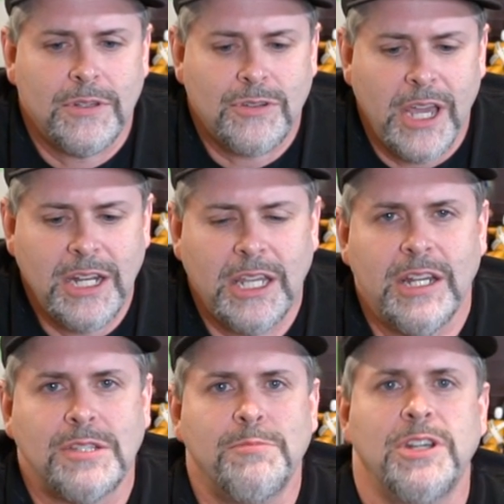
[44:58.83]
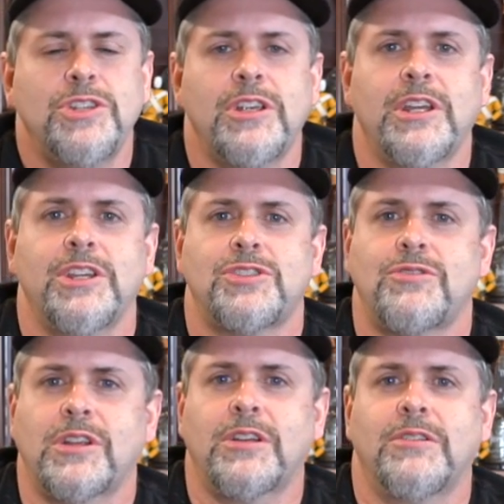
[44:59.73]
try to get as much of your
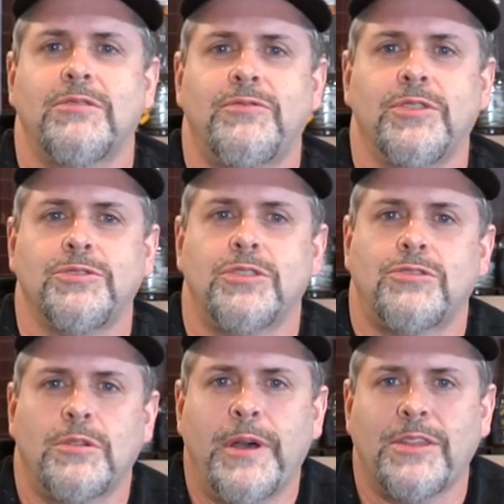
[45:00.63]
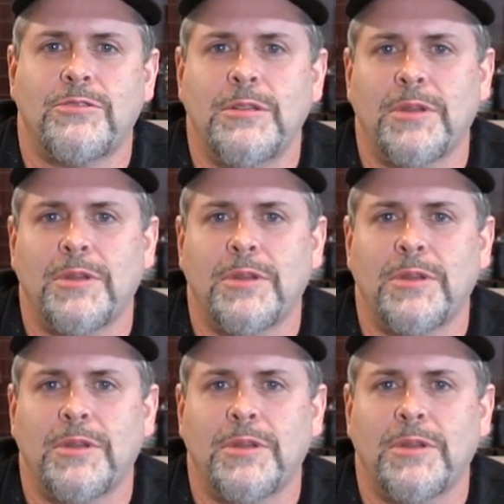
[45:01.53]
history filtered through about 3